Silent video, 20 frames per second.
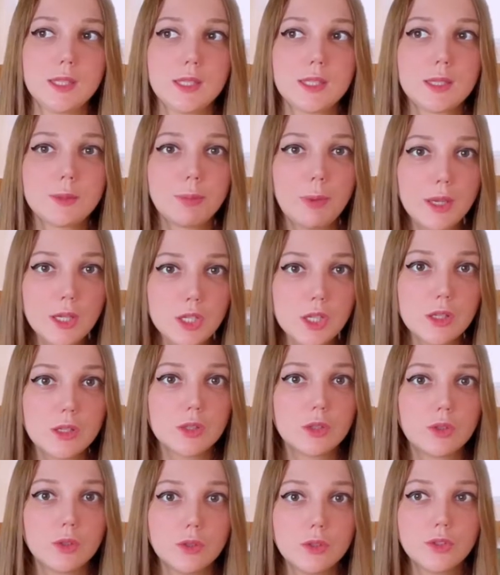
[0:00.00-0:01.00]

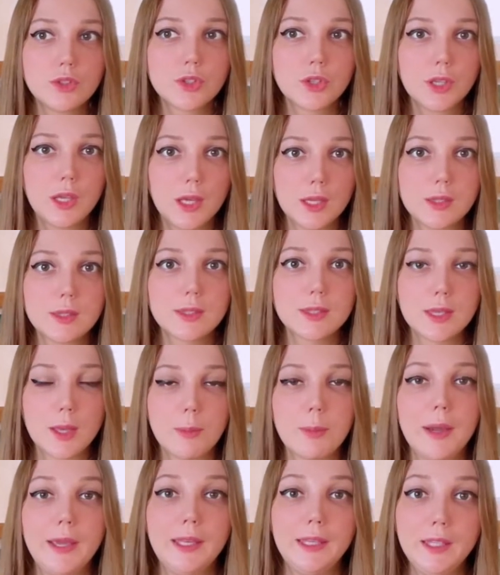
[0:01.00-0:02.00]
especially good to get
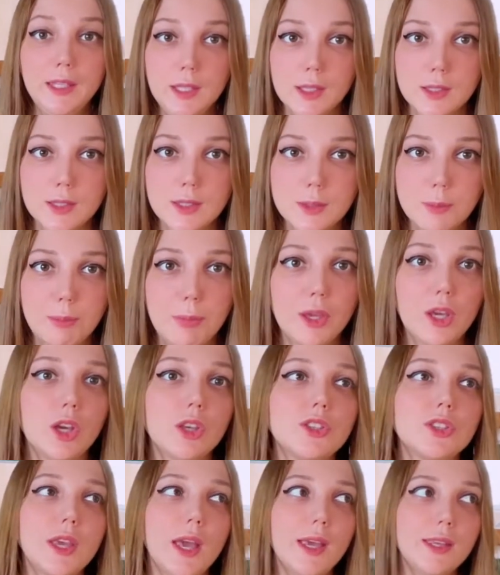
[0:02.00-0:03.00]
some ideas,
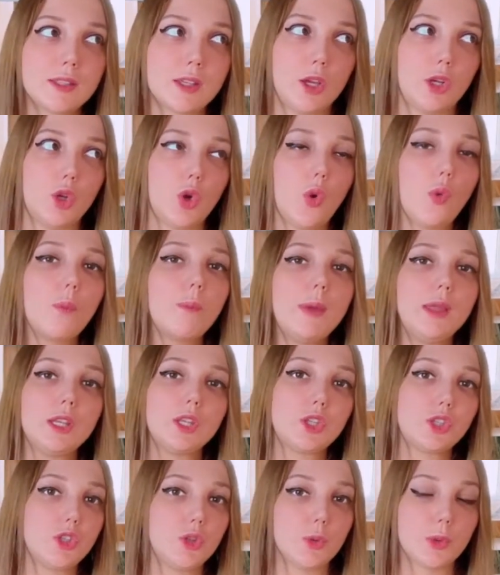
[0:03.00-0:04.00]
because, as I know, many
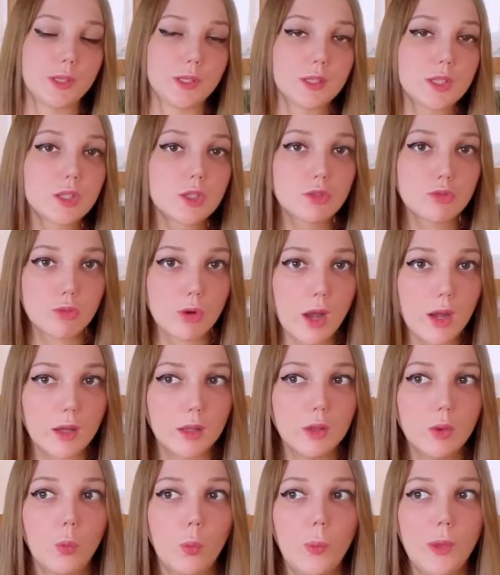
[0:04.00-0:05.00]
students
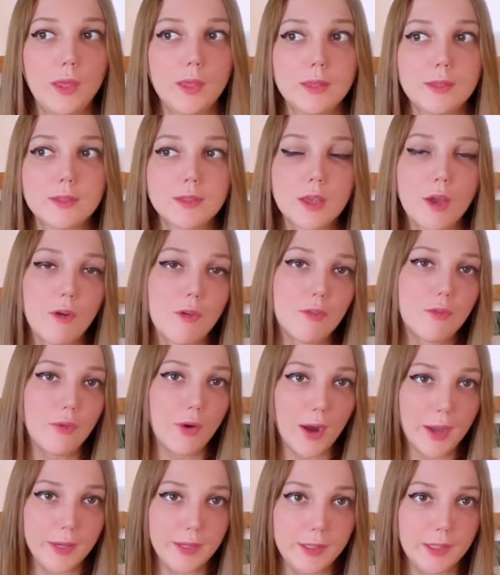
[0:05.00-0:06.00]
struggle with
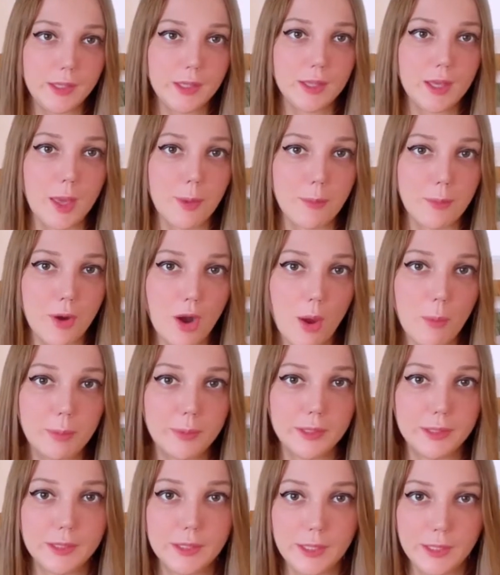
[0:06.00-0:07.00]
finding
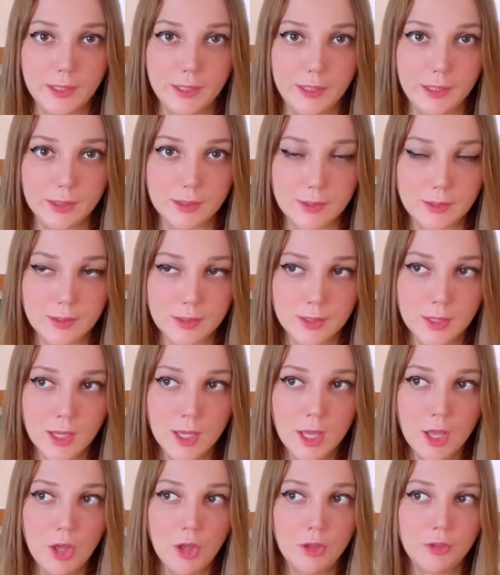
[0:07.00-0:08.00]
appropriate ideas.
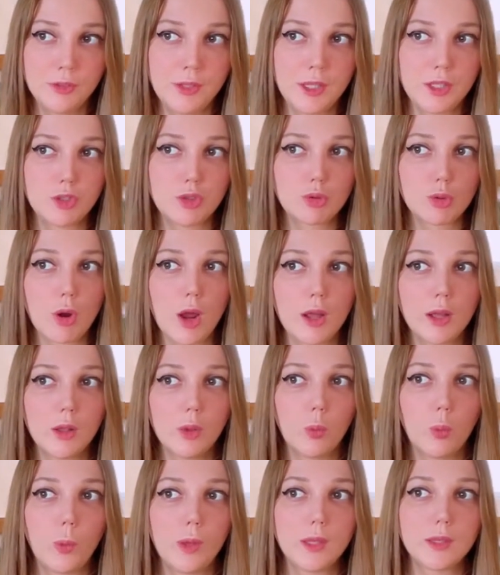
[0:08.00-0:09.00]
They
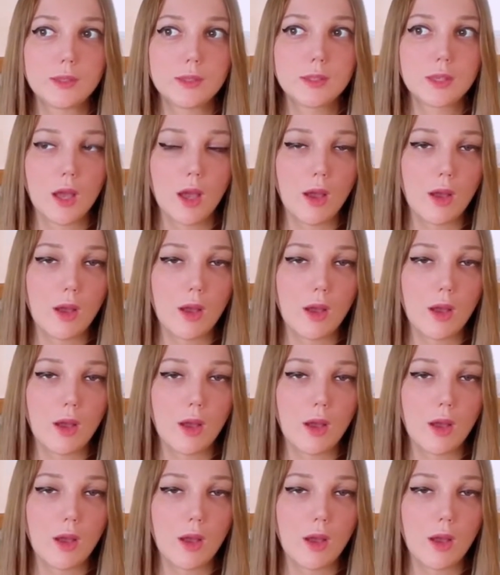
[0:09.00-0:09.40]
struggle with